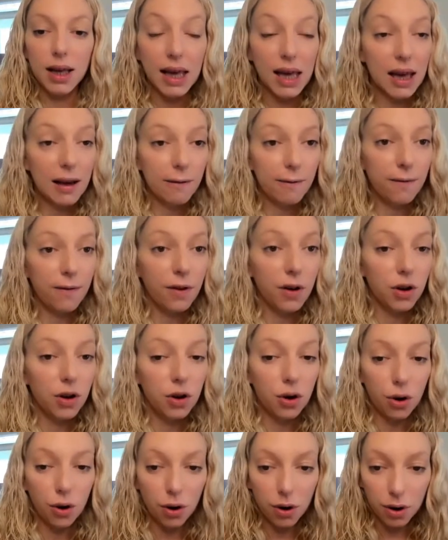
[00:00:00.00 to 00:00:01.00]
If
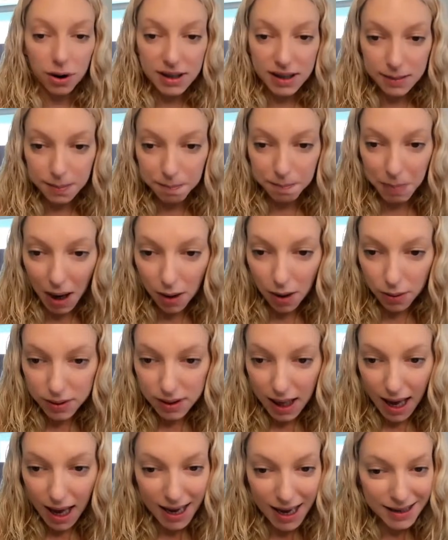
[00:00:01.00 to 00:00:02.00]
your
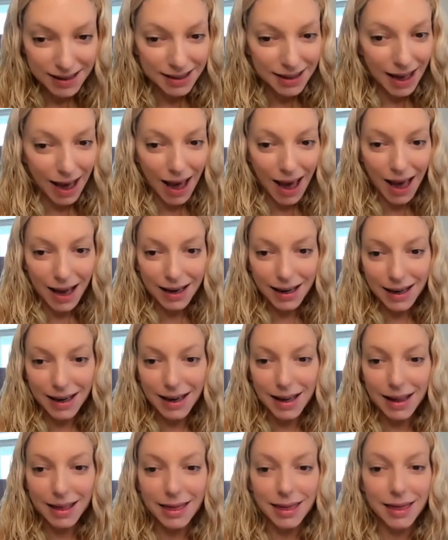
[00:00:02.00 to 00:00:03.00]
spouse has
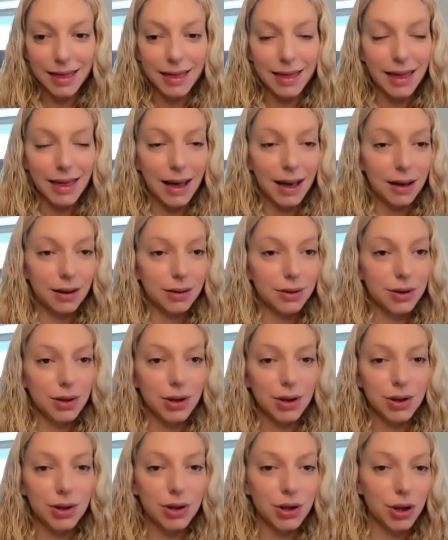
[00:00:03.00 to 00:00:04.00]
anything
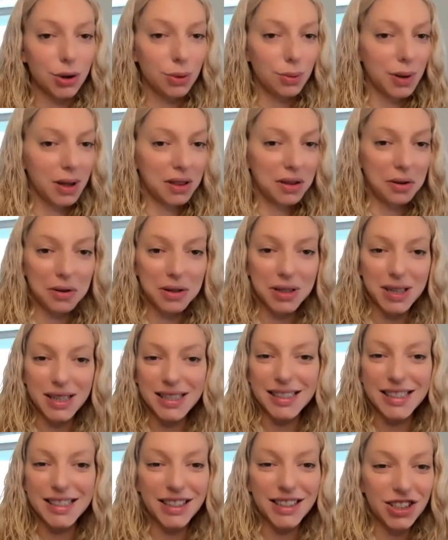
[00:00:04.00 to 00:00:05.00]
to do with your
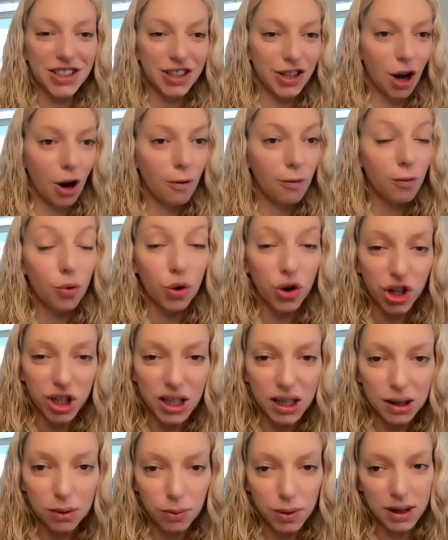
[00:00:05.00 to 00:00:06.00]
decision of
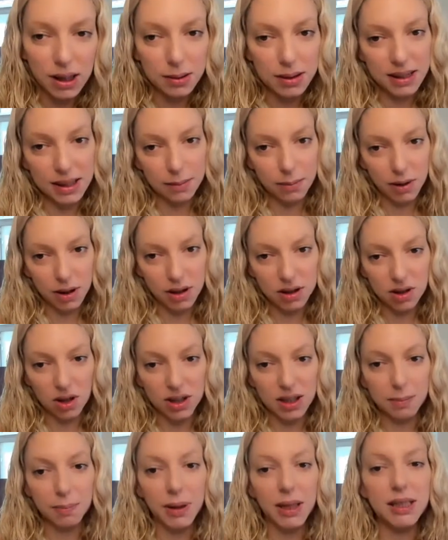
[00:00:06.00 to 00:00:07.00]
working with a sleep
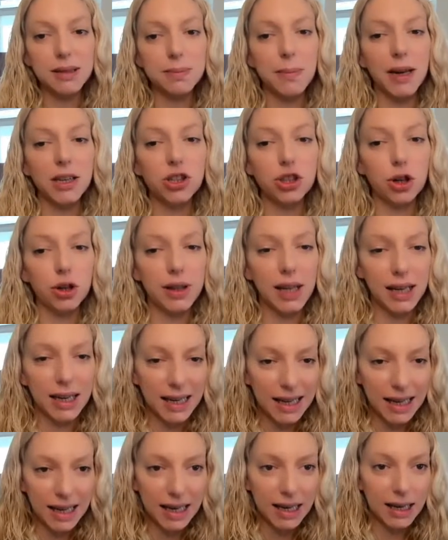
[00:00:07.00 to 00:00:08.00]
consultant, please make sure
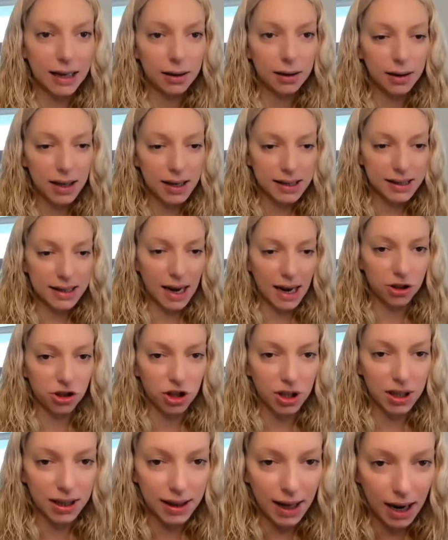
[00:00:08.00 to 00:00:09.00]
that he is
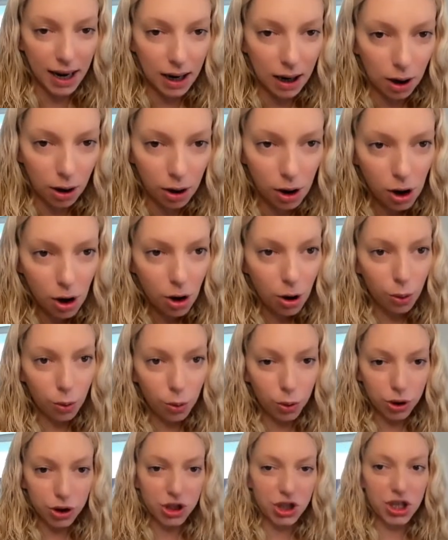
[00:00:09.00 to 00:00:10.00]
actually there
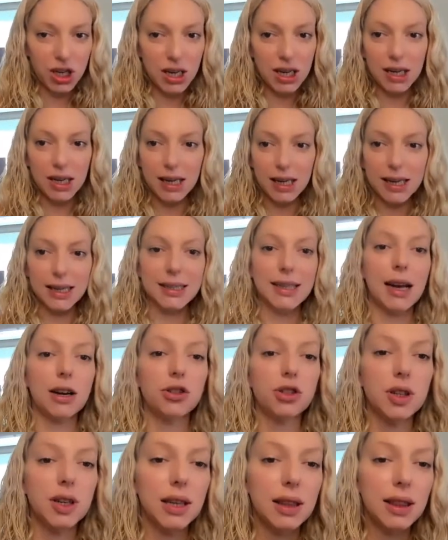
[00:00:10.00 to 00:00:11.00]
or she is
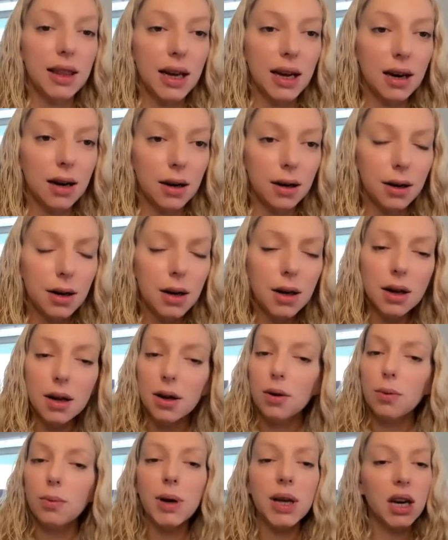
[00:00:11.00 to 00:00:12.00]
actually there.
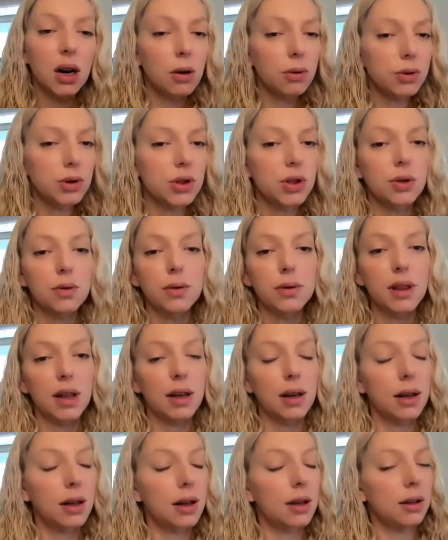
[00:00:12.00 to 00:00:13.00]
We don't do
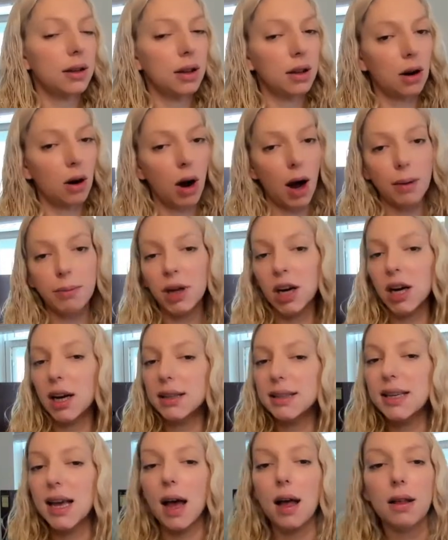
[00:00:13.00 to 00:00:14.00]
the, I'm going
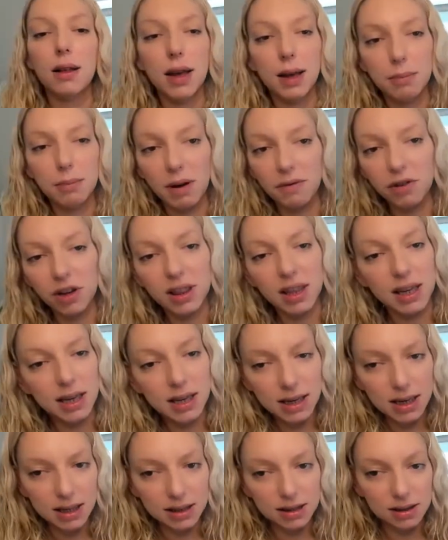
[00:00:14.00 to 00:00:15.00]
to tell him everything
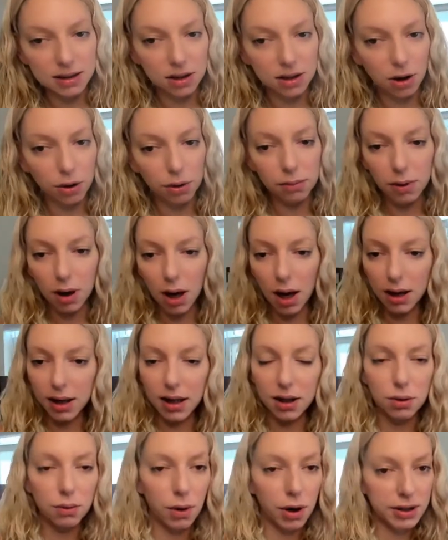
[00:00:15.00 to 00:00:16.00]
he needs to know.
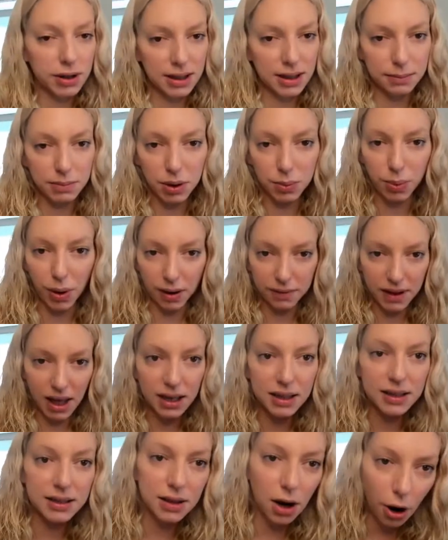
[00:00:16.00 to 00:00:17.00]
Honey, you are sleep deprived.
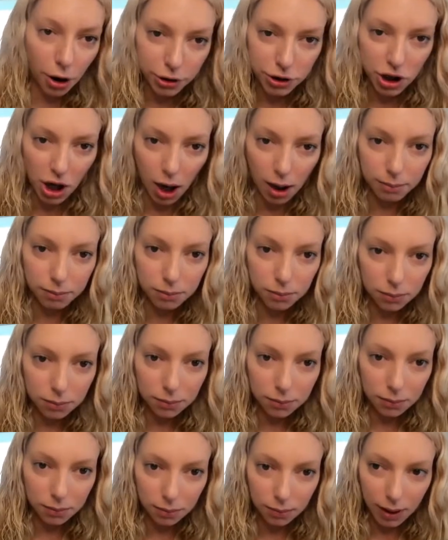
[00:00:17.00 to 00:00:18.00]
That is our job.
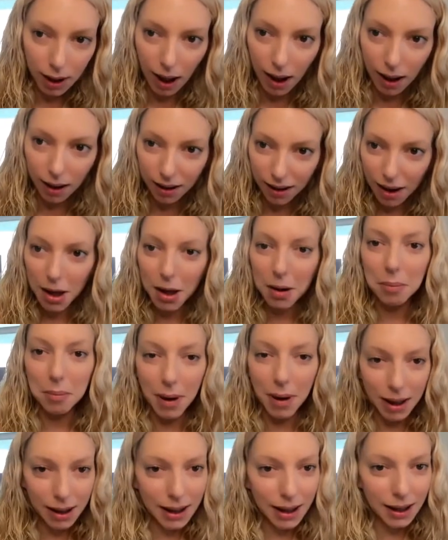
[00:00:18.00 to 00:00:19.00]
Okay.
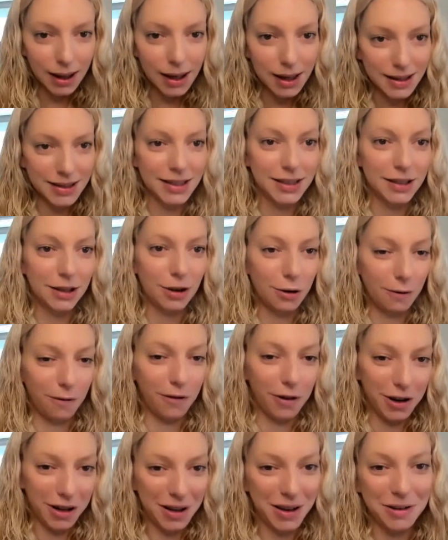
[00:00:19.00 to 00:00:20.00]
Make it easier
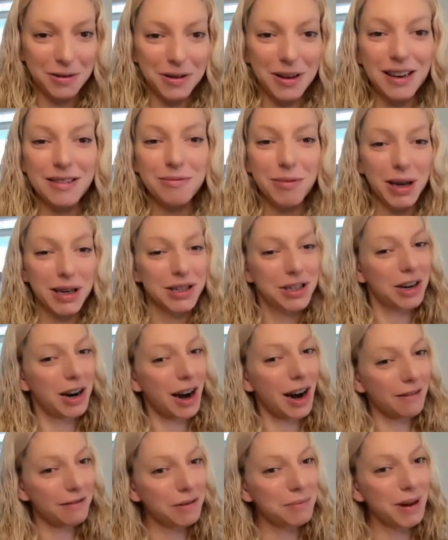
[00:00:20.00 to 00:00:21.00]
for you and make sure
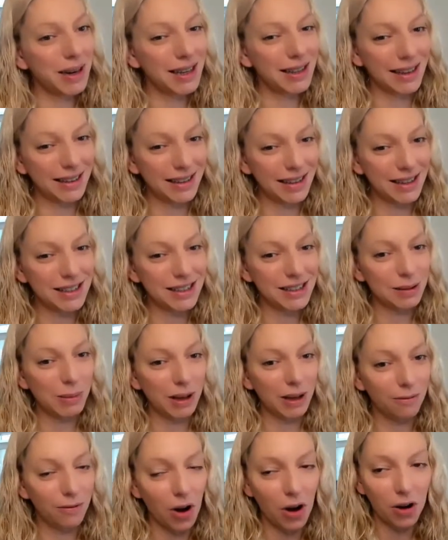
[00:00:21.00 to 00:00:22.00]
everybody that needs to
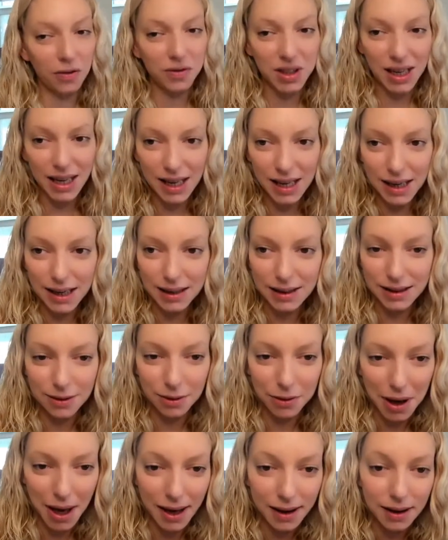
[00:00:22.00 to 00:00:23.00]
be involved is.
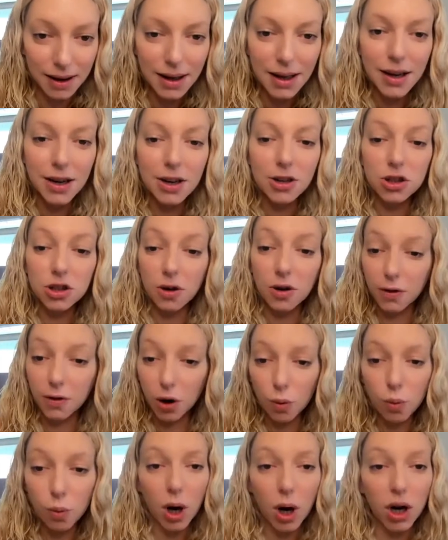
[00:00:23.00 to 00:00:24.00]
Okay. So if
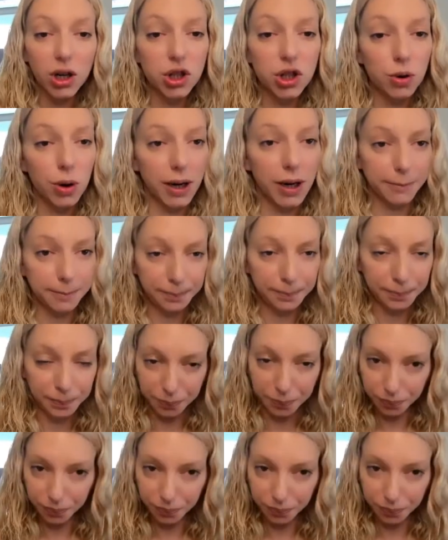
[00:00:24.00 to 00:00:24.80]
you're wondering